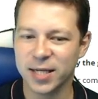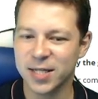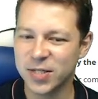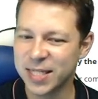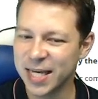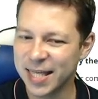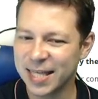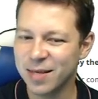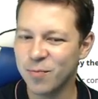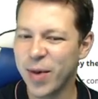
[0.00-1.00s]
So see
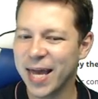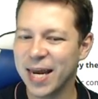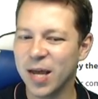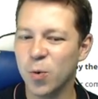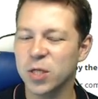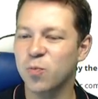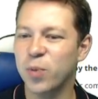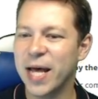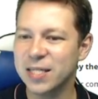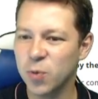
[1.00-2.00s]
that the beginning was
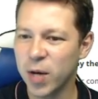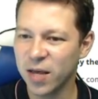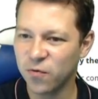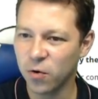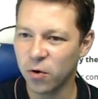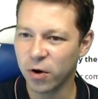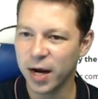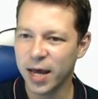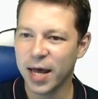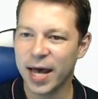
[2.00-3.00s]
plus 24,
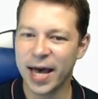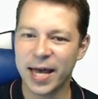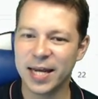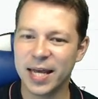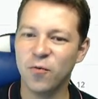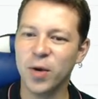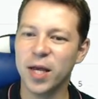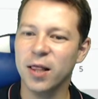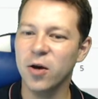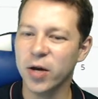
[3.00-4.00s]
and if
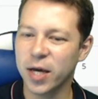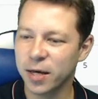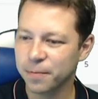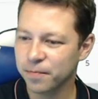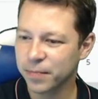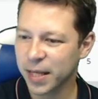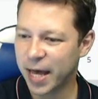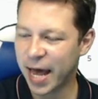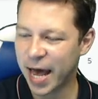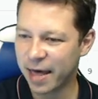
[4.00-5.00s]
we look
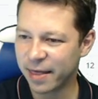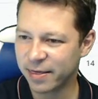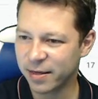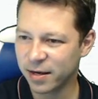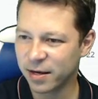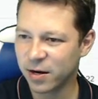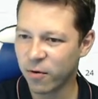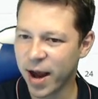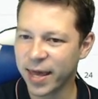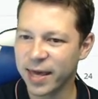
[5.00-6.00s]
at the
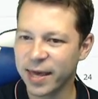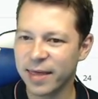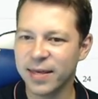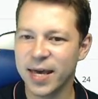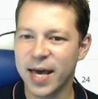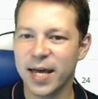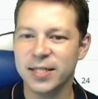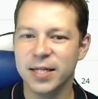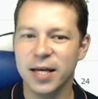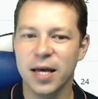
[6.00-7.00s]
ranking at the
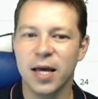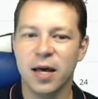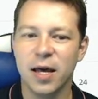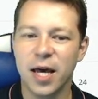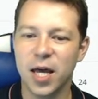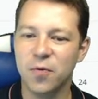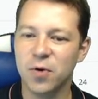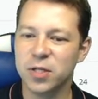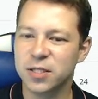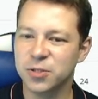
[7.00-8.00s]
end, it
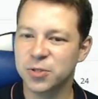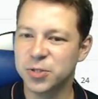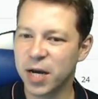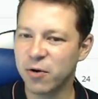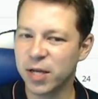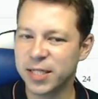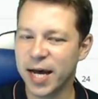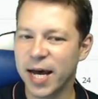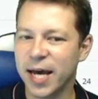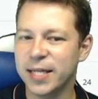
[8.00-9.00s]
was very
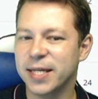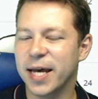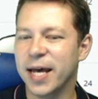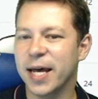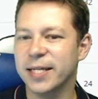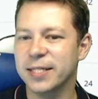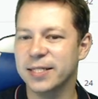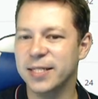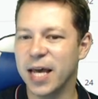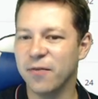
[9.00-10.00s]
tight,
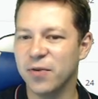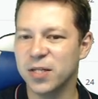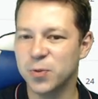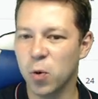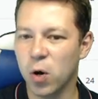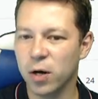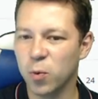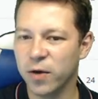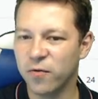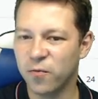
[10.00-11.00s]
and David won
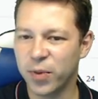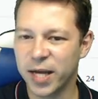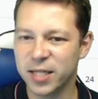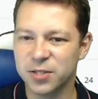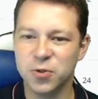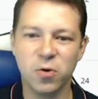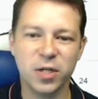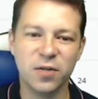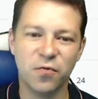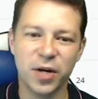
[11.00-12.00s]
with plus
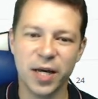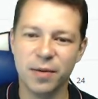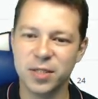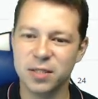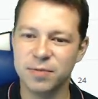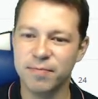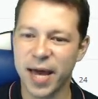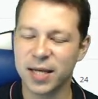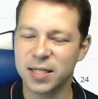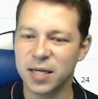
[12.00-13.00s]
43 imps,
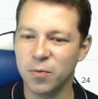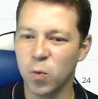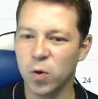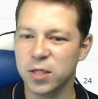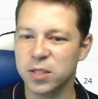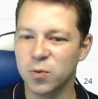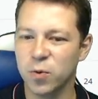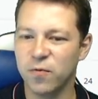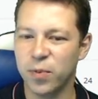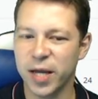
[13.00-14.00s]
Maxim was
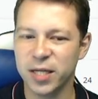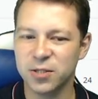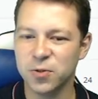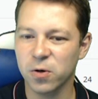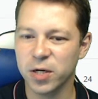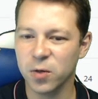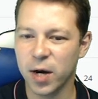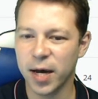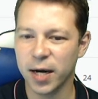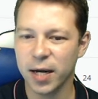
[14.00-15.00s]
with plus
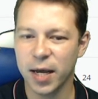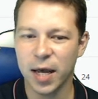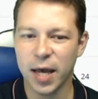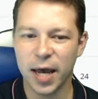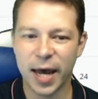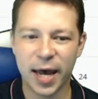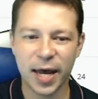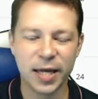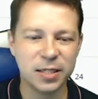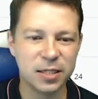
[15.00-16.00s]
41, and